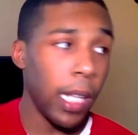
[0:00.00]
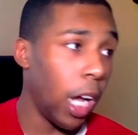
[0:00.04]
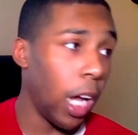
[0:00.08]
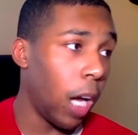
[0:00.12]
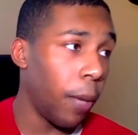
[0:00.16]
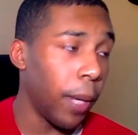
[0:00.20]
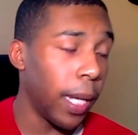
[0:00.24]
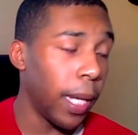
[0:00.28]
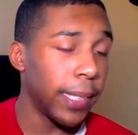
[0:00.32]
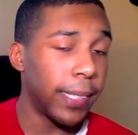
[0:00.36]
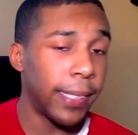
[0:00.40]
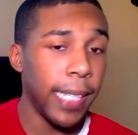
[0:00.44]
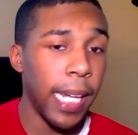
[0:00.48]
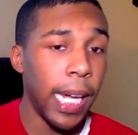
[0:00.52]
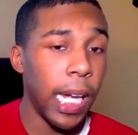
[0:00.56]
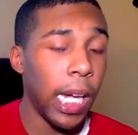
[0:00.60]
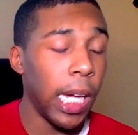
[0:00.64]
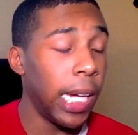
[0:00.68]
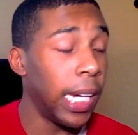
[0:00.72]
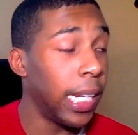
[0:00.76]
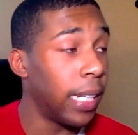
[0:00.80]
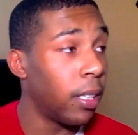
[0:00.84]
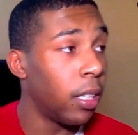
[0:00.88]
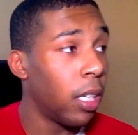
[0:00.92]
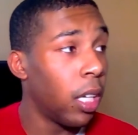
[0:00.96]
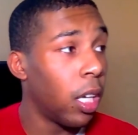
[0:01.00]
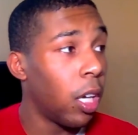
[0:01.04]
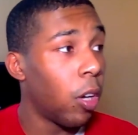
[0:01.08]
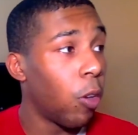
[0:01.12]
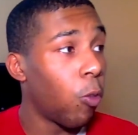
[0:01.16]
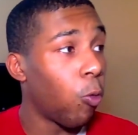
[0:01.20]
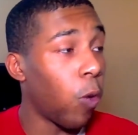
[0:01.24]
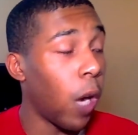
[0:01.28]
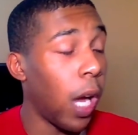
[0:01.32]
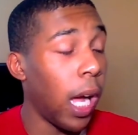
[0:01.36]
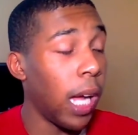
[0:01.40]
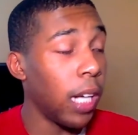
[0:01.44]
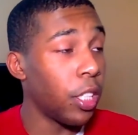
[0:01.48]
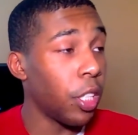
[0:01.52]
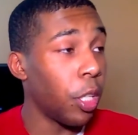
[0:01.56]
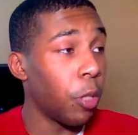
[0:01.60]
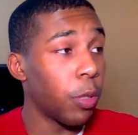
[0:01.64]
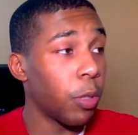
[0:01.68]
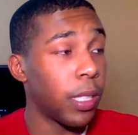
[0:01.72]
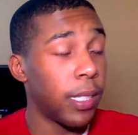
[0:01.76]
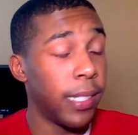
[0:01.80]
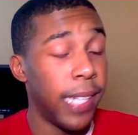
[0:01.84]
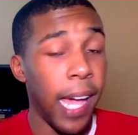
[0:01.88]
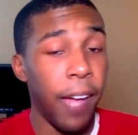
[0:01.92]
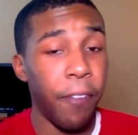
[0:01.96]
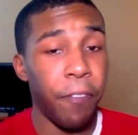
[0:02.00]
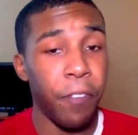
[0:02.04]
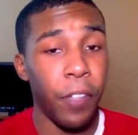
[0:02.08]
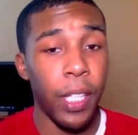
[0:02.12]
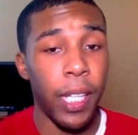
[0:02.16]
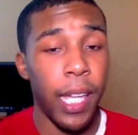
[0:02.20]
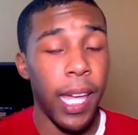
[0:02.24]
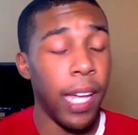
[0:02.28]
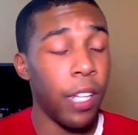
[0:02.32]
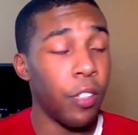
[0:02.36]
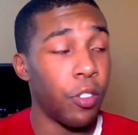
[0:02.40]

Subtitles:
Now, I'm not saying Rondo definitely